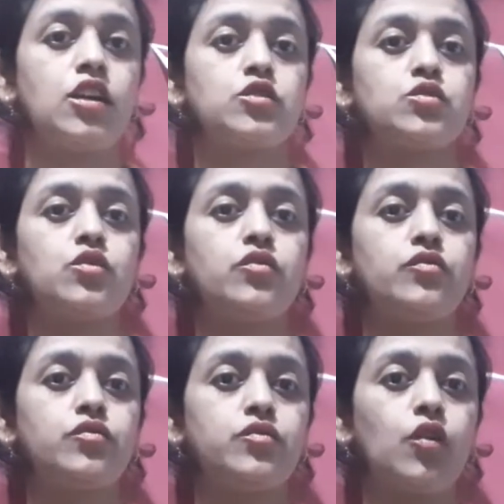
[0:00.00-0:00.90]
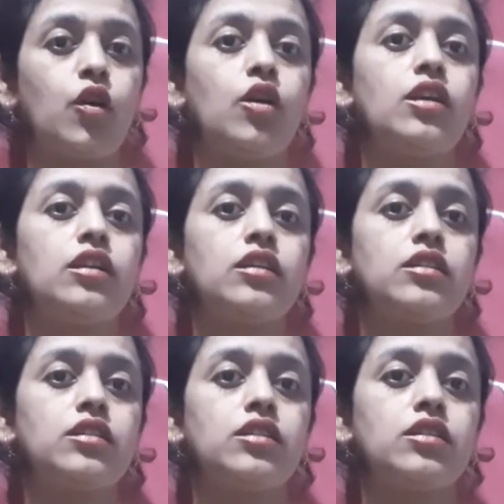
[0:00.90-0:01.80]
So for
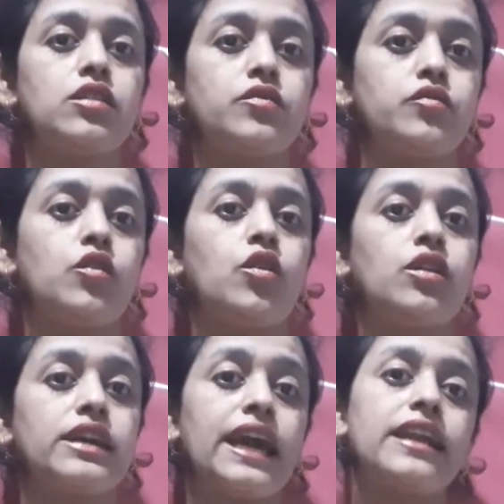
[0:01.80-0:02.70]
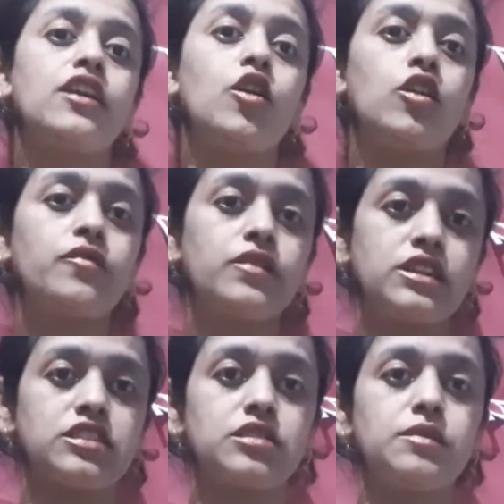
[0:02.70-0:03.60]
getting a lot of
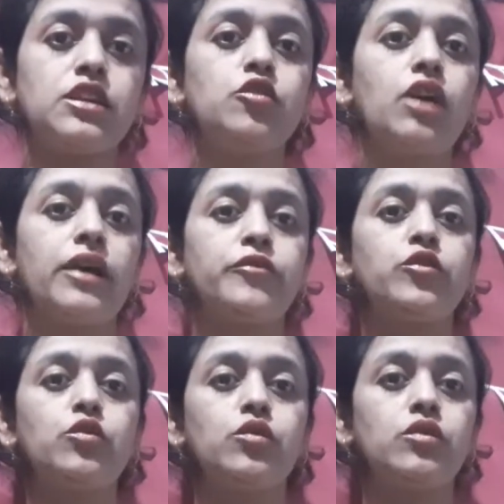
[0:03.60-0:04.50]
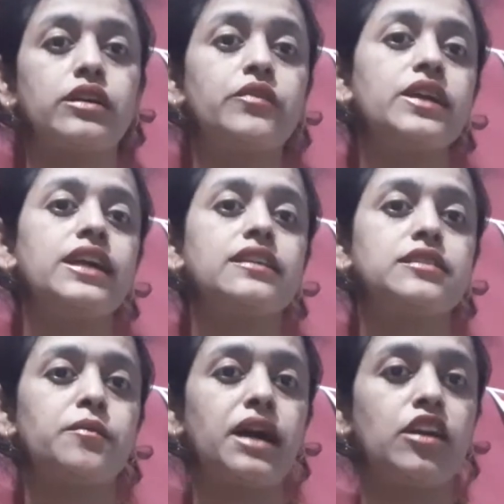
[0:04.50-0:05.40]
customer, you have to create
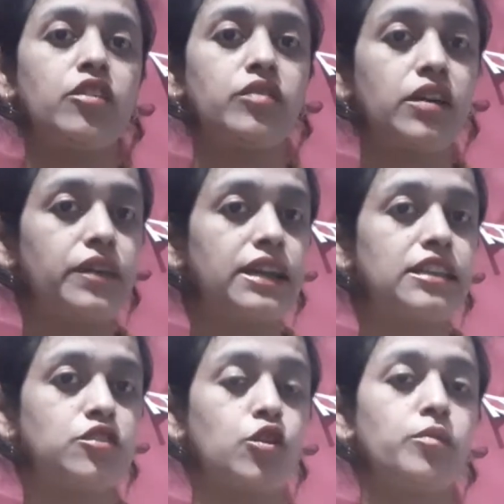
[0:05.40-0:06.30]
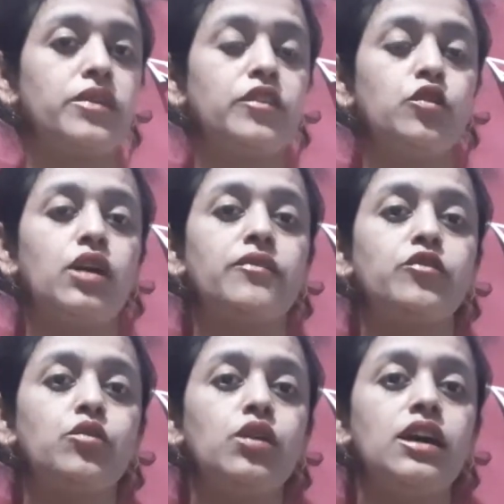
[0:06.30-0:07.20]
some kind of awareness, or maybe you have
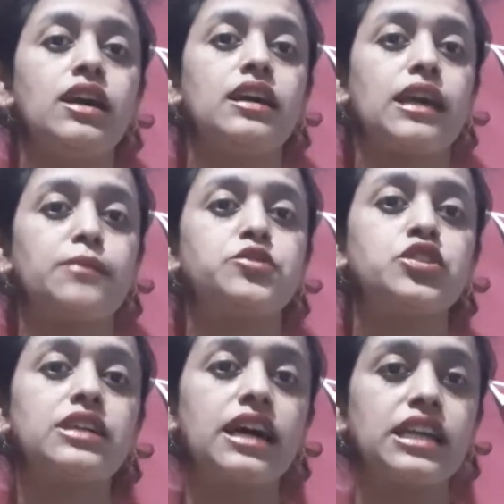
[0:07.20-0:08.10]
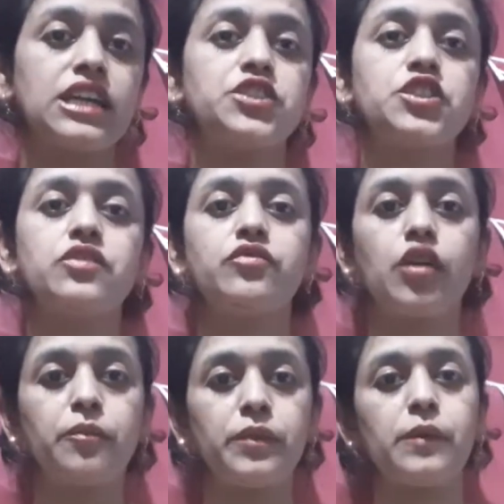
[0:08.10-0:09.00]
to capturing attention
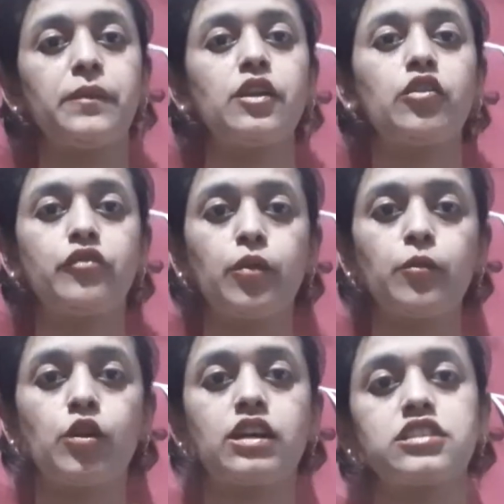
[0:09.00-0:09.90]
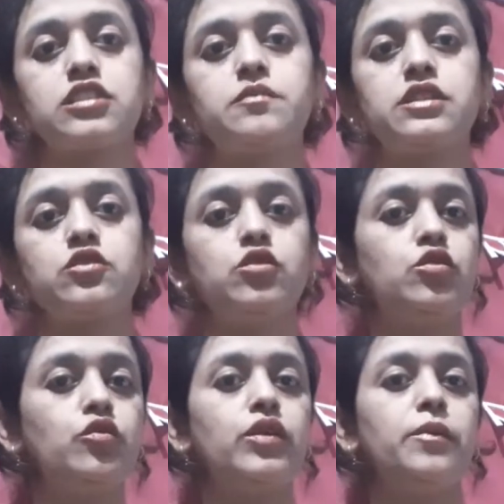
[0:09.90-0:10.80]
from people or from your customers. So you
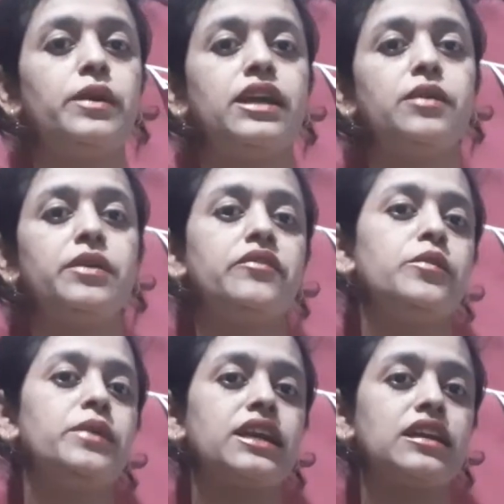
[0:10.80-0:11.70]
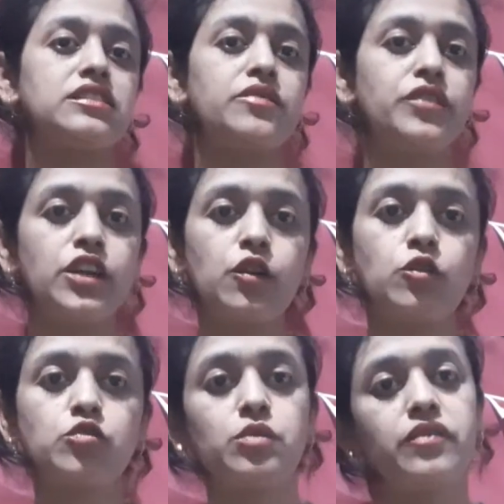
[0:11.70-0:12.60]
will be maybe making some
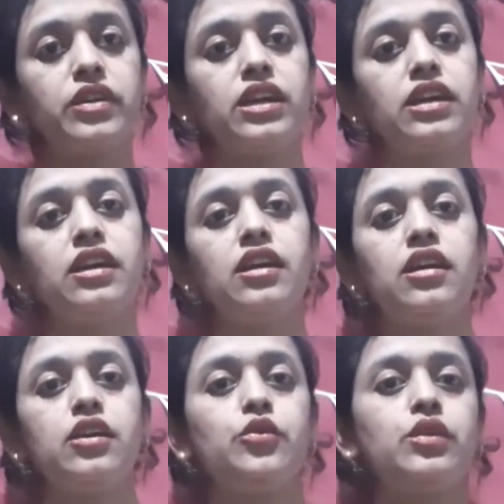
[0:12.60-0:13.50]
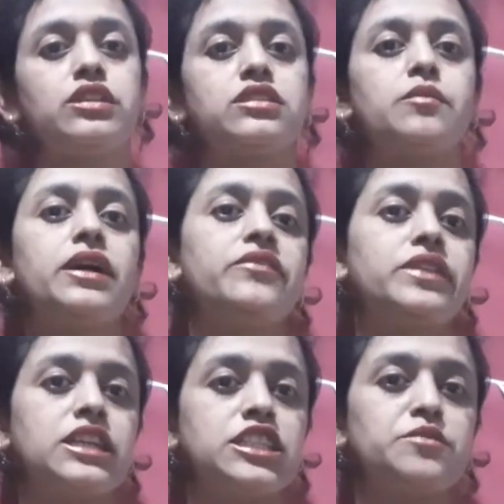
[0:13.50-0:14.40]
videos, maybe doing some
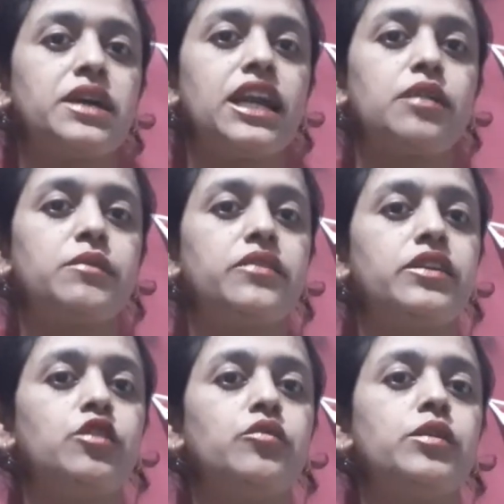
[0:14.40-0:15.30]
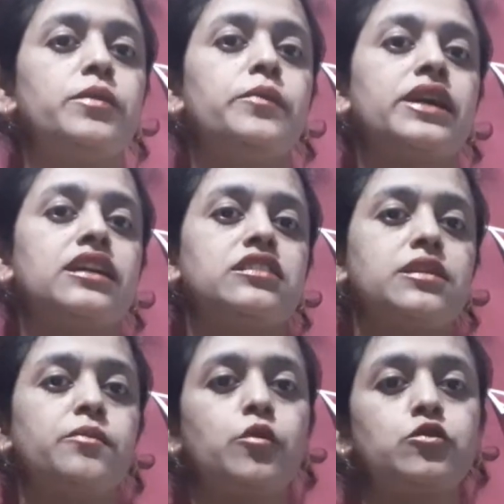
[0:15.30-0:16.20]
advertisement, maybe you will be making
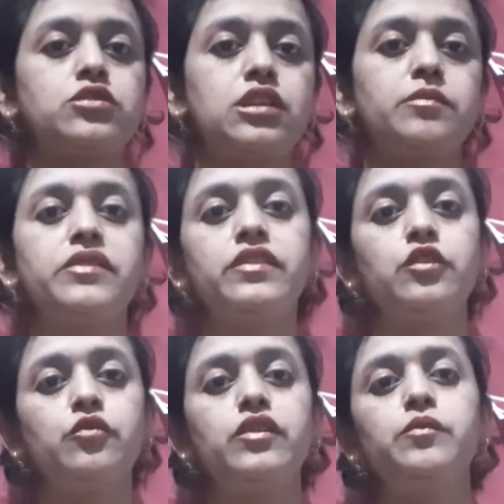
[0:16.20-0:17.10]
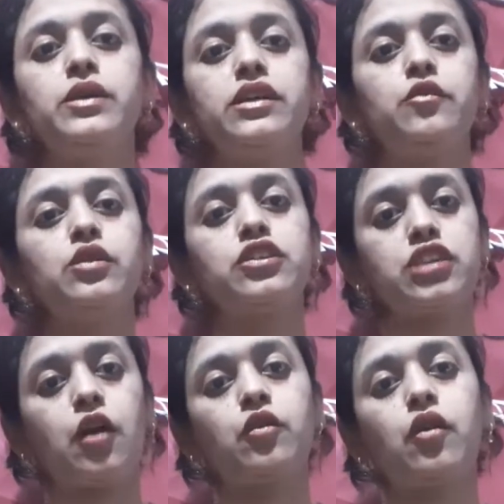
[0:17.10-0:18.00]
some poster, maybe you will be doing
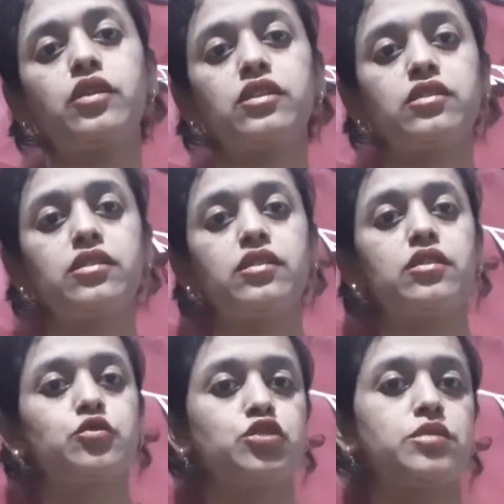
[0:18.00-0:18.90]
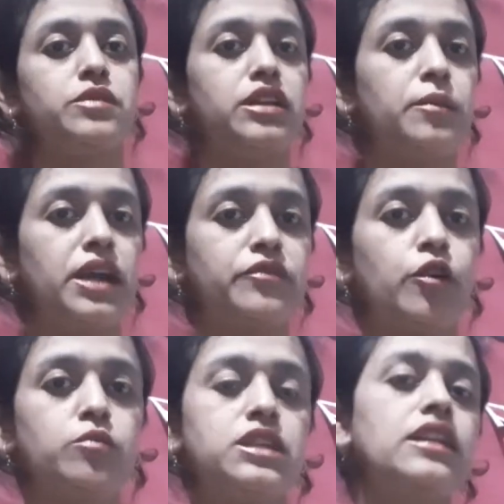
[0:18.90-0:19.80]
shout out in social media
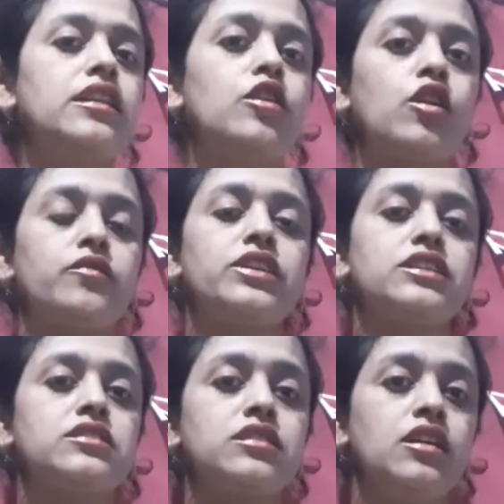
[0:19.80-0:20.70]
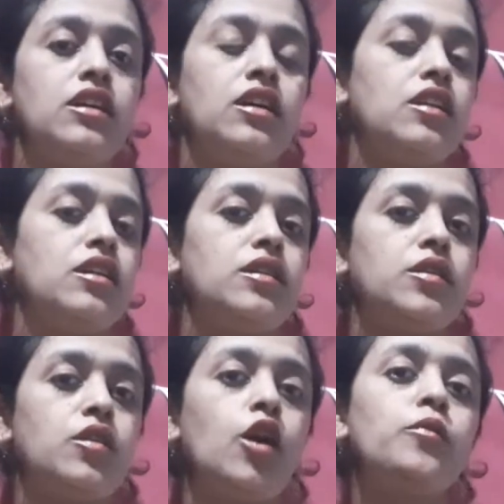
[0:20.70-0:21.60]
platforms, and a lot of things,
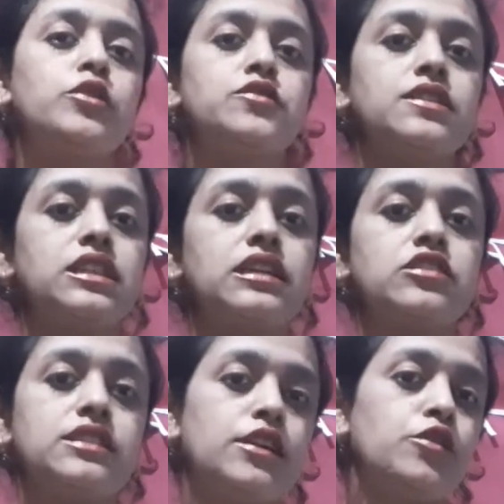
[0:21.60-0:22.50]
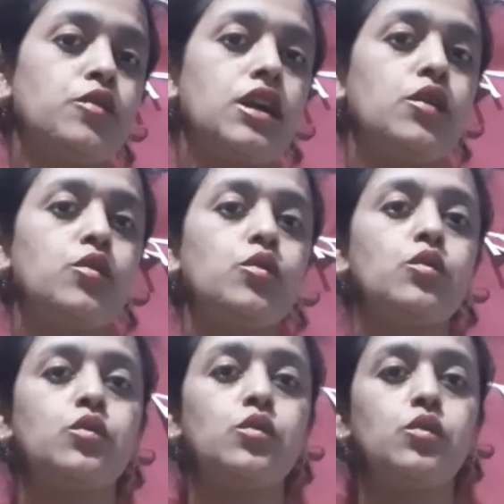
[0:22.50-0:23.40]
all possible things that you can do
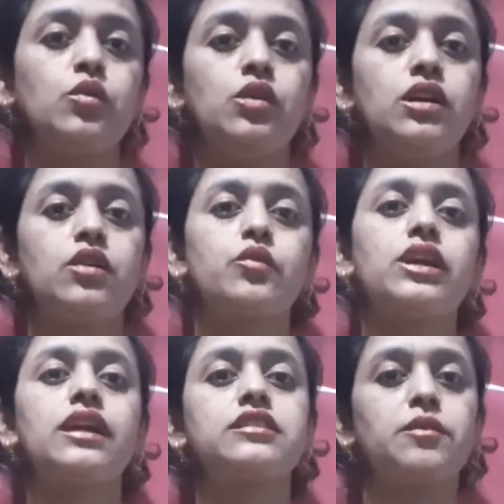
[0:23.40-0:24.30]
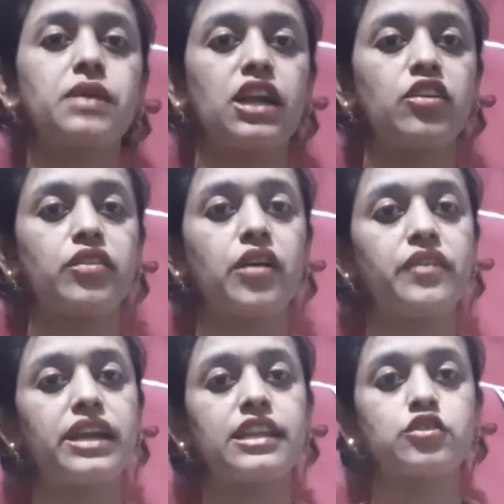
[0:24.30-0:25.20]
to create some kind of
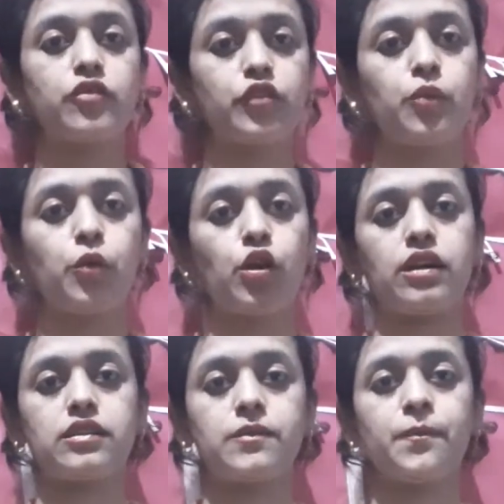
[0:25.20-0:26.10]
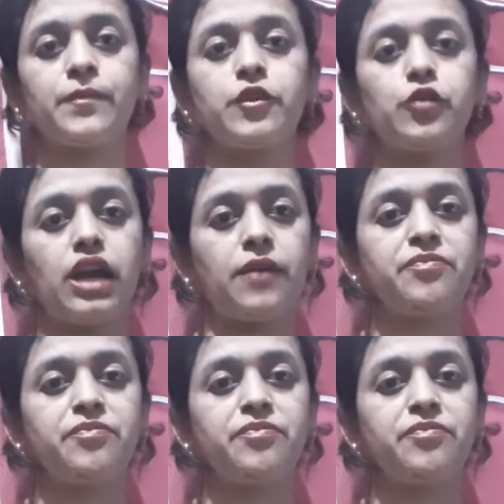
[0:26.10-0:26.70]
awareness of your product. So yeah,